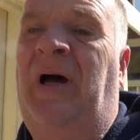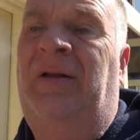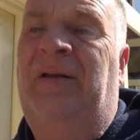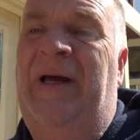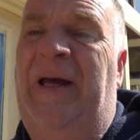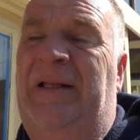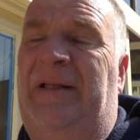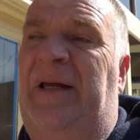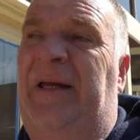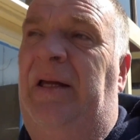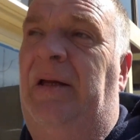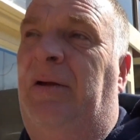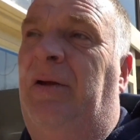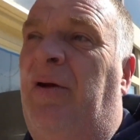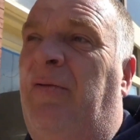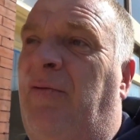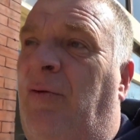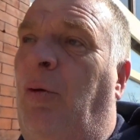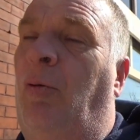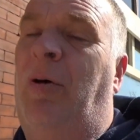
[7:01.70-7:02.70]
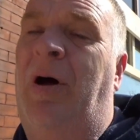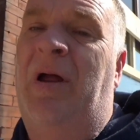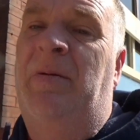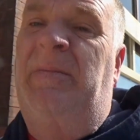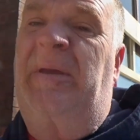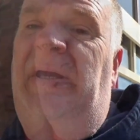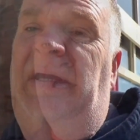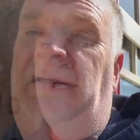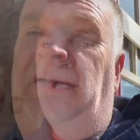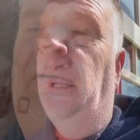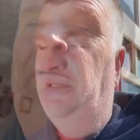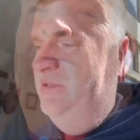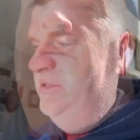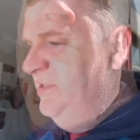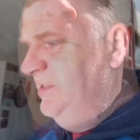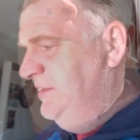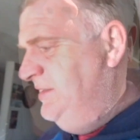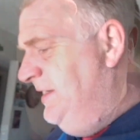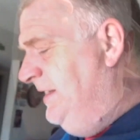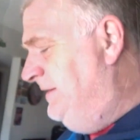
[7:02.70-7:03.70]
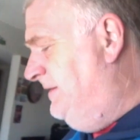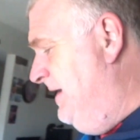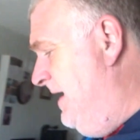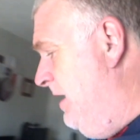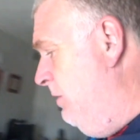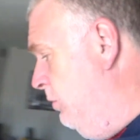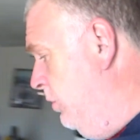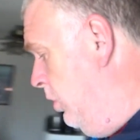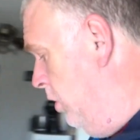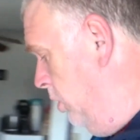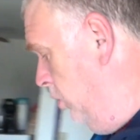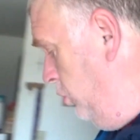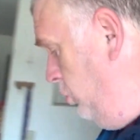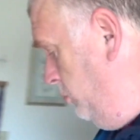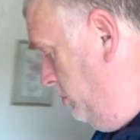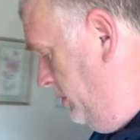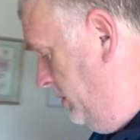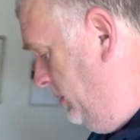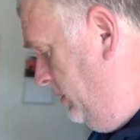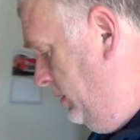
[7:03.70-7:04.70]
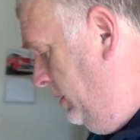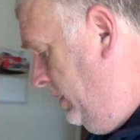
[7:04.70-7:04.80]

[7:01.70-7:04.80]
lately, if you don't mind me. And just like that, we're home.